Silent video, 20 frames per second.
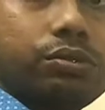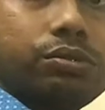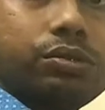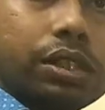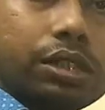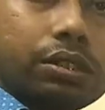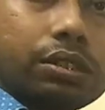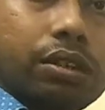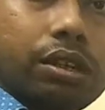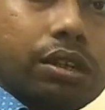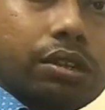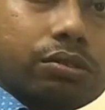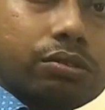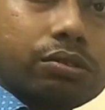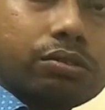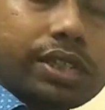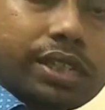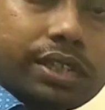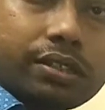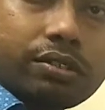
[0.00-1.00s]
require
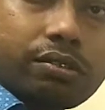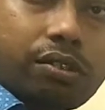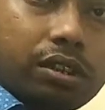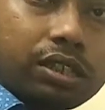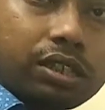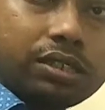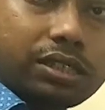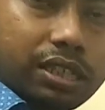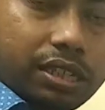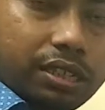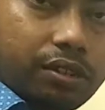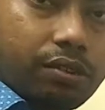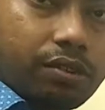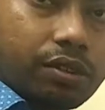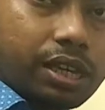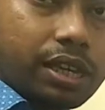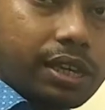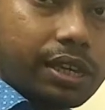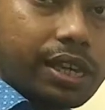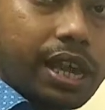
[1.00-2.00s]
to condition.
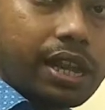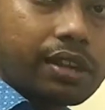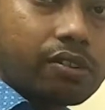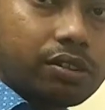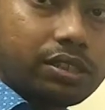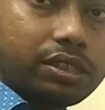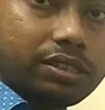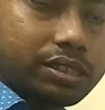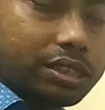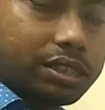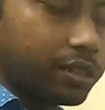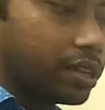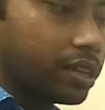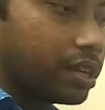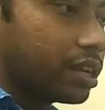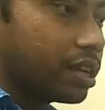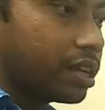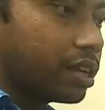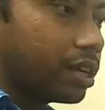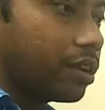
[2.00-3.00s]
Okay, air condition.
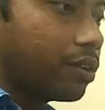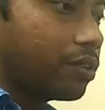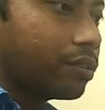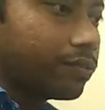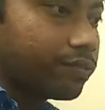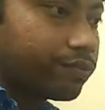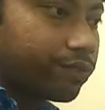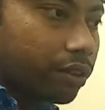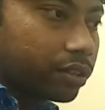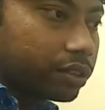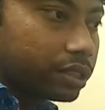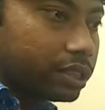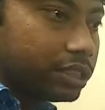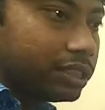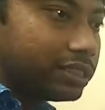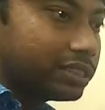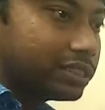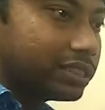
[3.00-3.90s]
Now for the